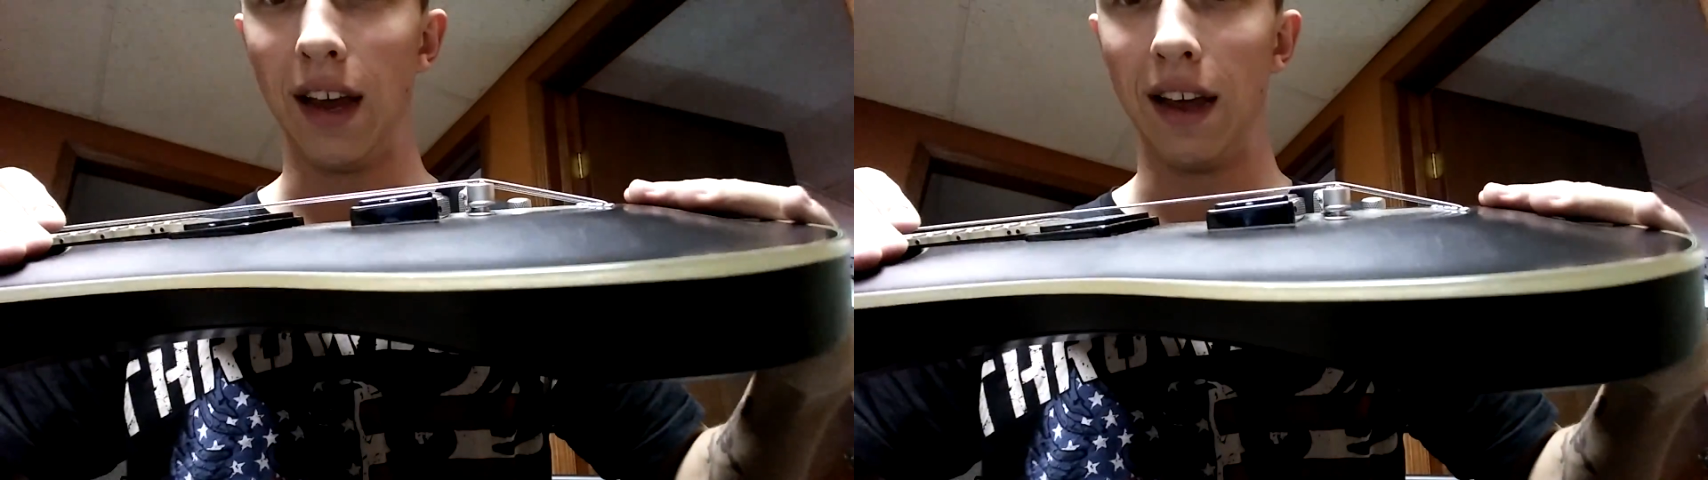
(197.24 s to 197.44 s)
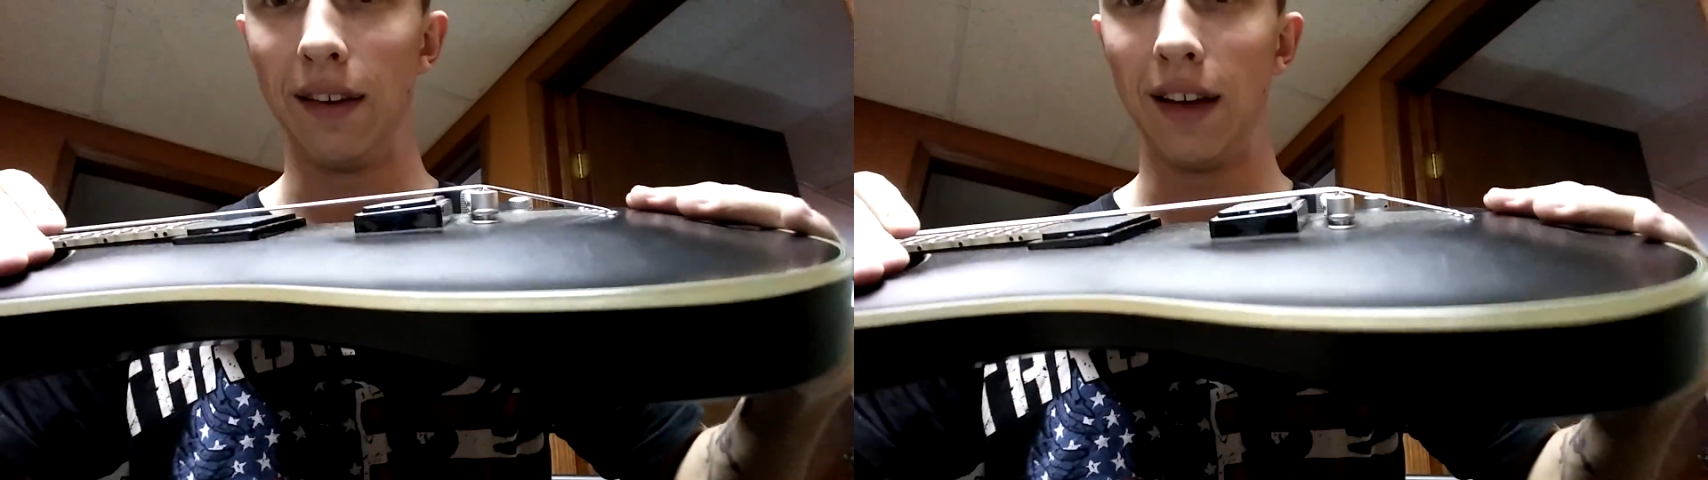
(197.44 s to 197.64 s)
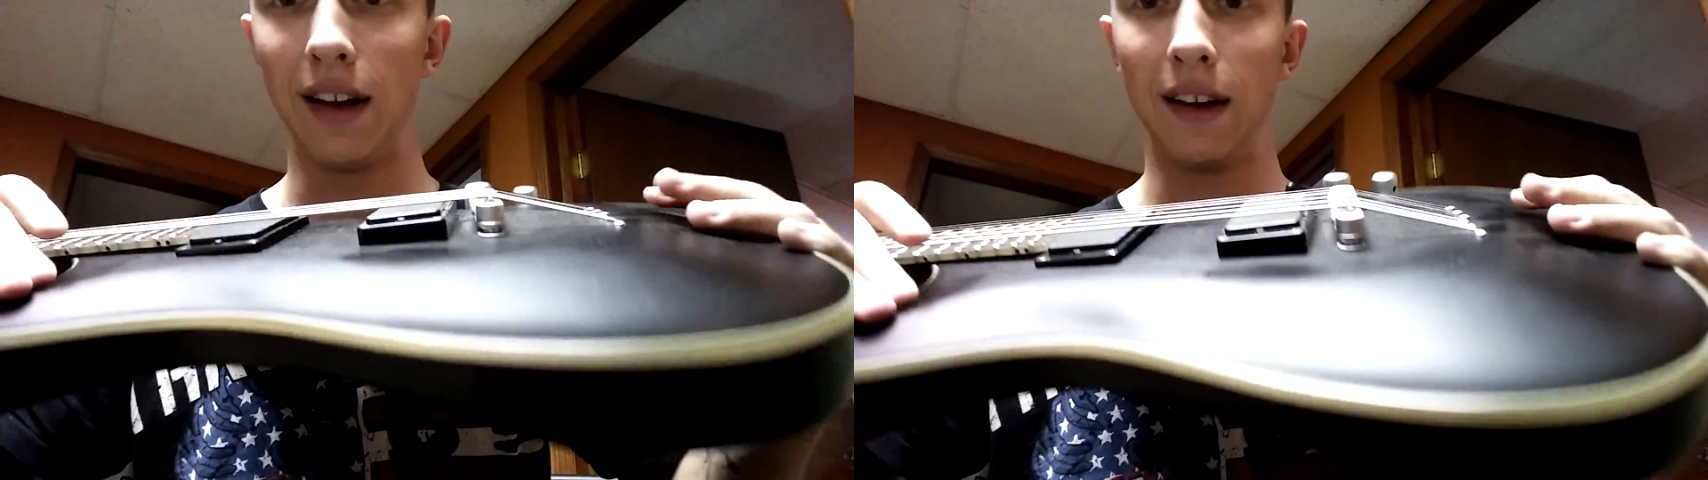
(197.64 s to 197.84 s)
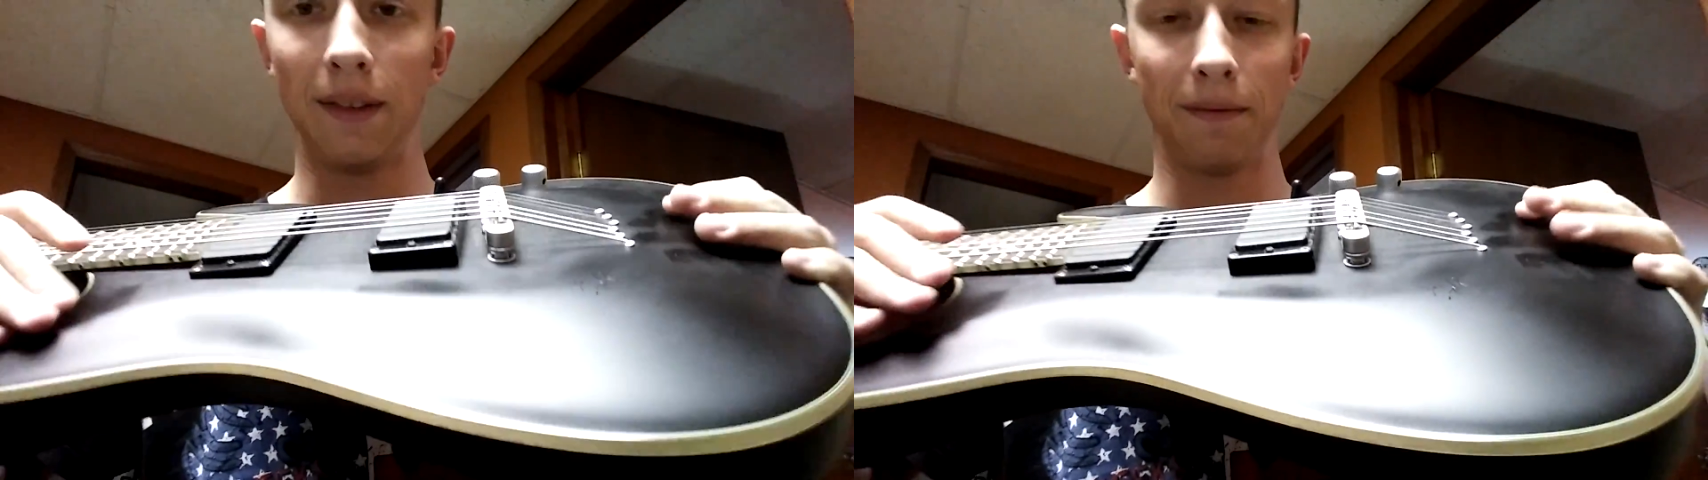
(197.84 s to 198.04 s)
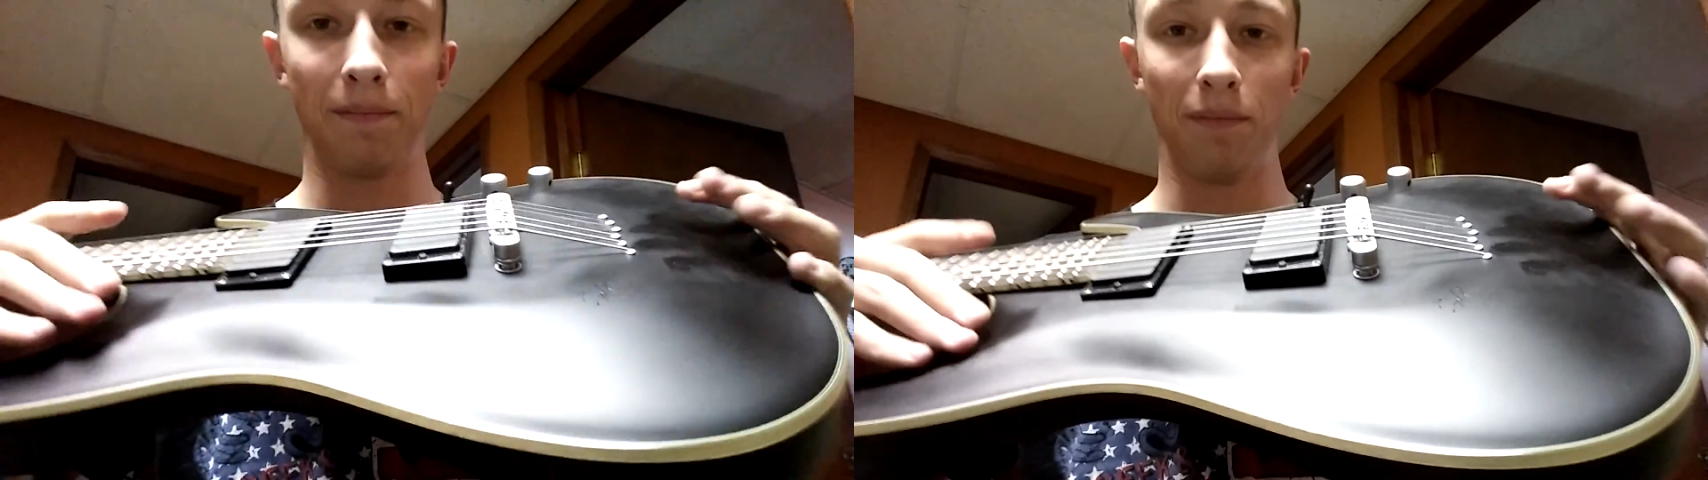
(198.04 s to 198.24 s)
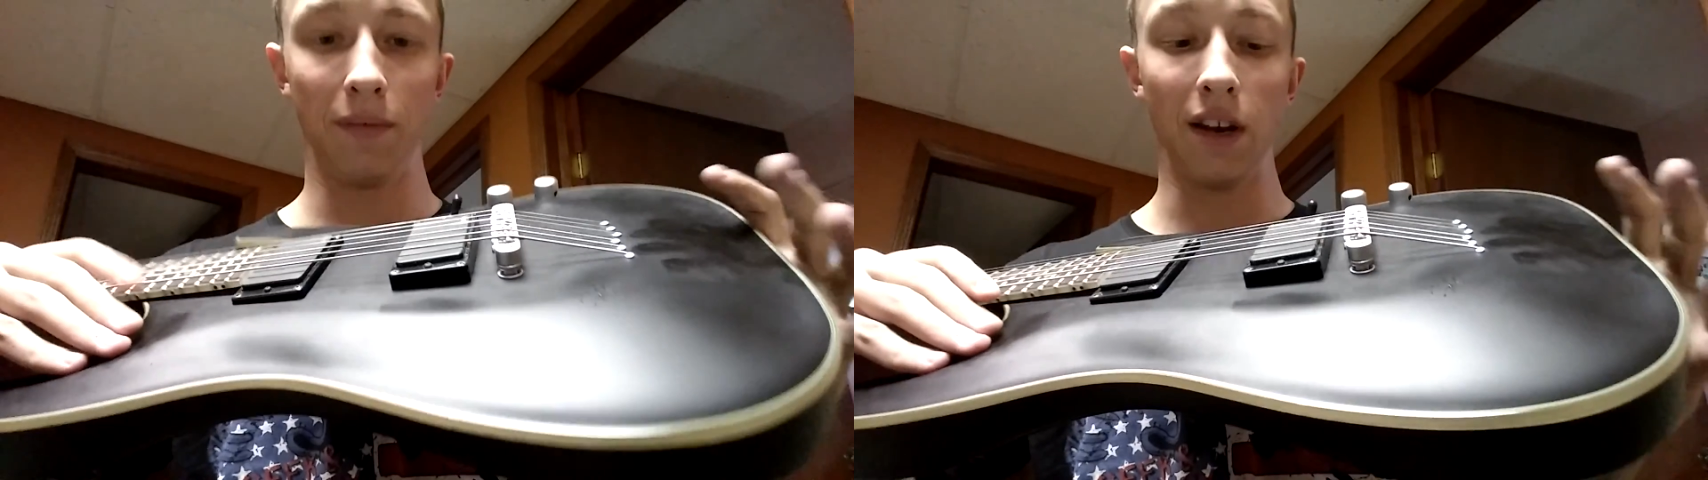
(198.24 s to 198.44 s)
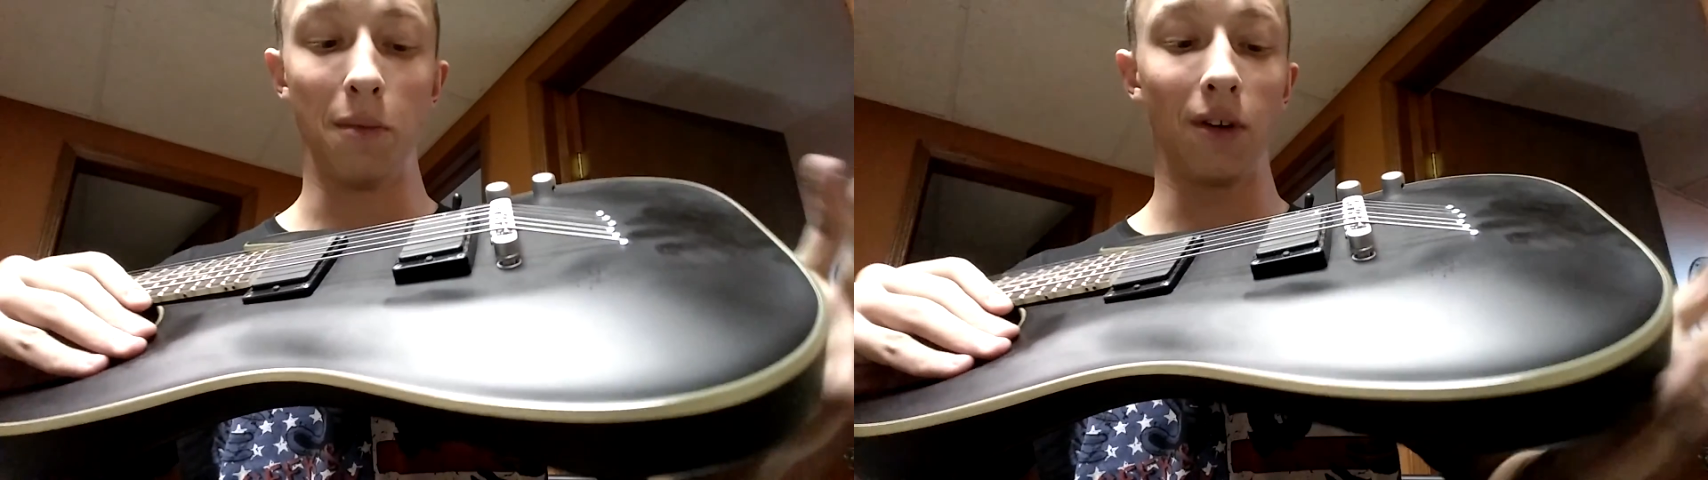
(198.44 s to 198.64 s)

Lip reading: And you know,